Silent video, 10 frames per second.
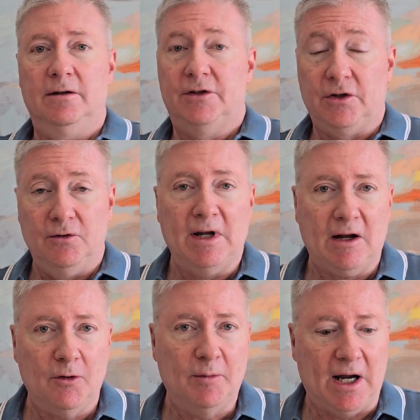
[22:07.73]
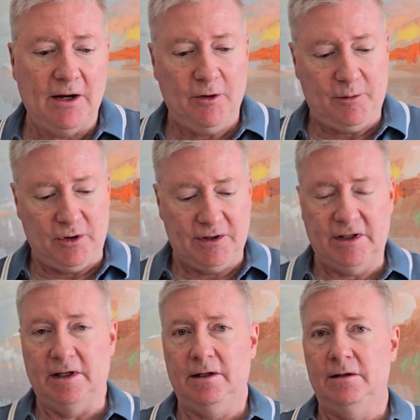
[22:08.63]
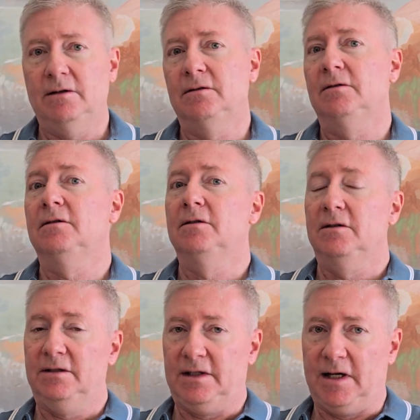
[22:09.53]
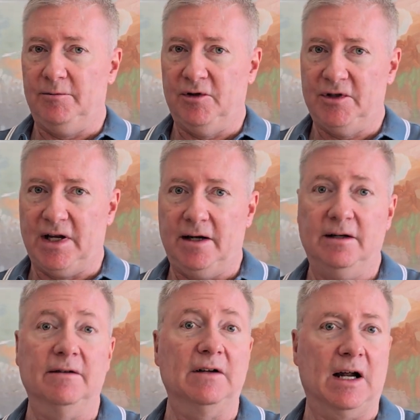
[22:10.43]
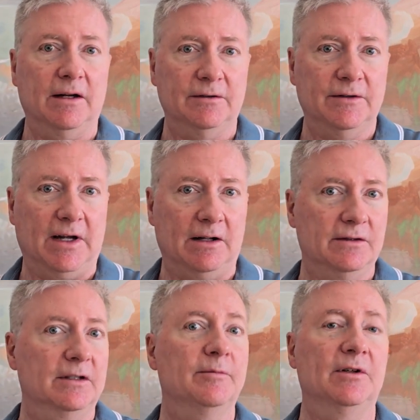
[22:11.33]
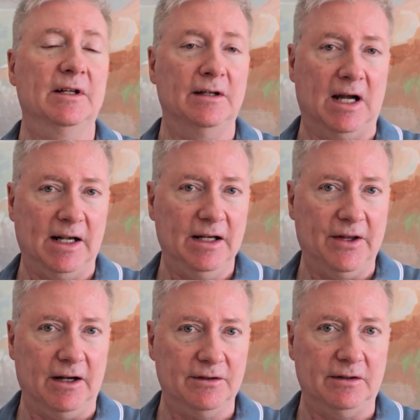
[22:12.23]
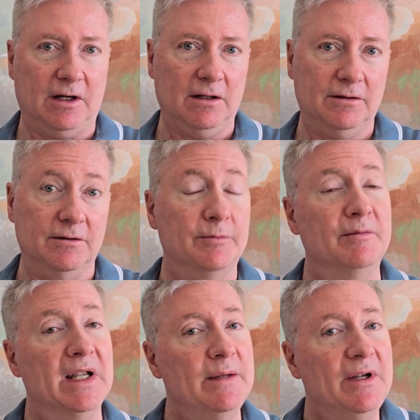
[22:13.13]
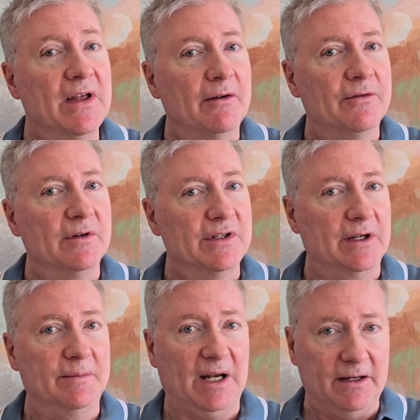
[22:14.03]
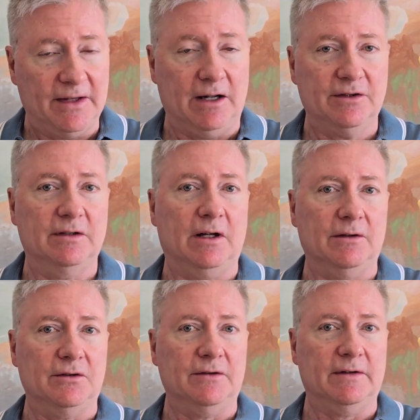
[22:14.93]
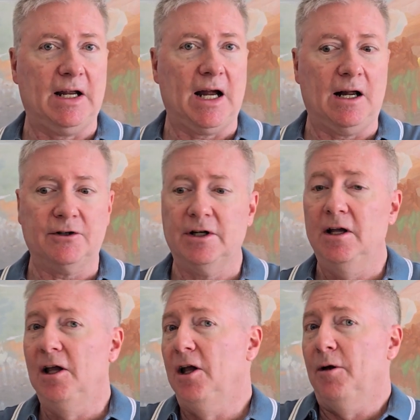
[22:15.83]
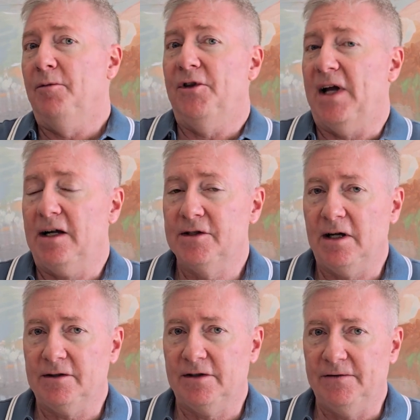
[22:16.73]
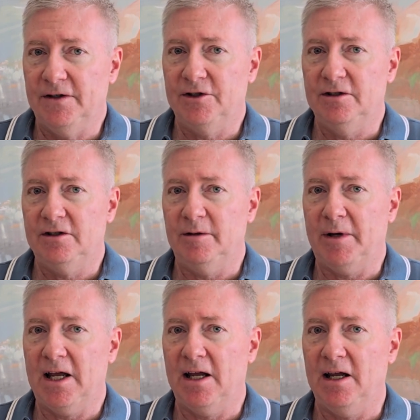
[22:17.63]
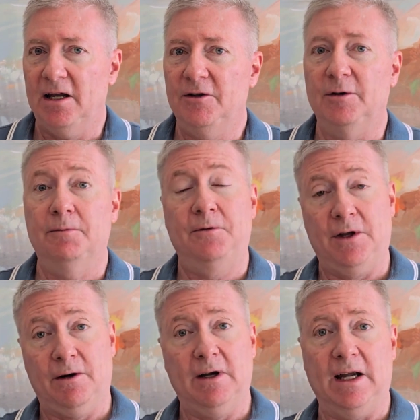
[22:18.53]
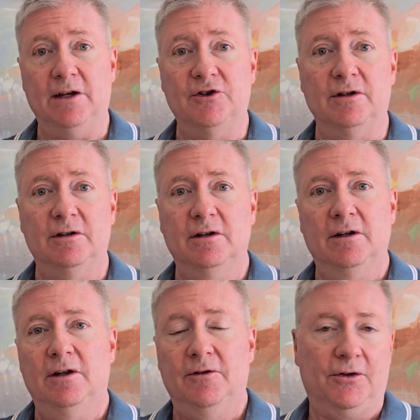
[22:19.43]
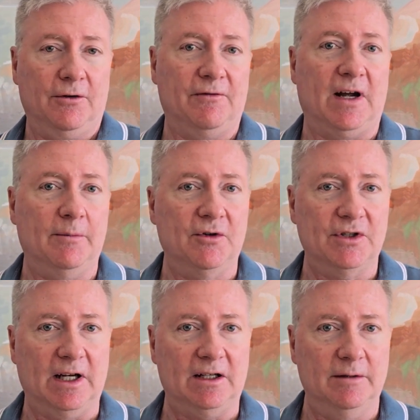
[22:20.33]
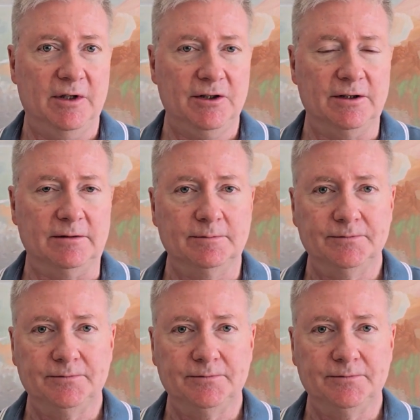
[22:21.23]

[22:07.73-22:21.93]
So now buyer puts in 10% of $900,000, they put in $90,000. Maybe that frees up $10,000 of cash, but that's not sufficient to pay their agent their 5% commission.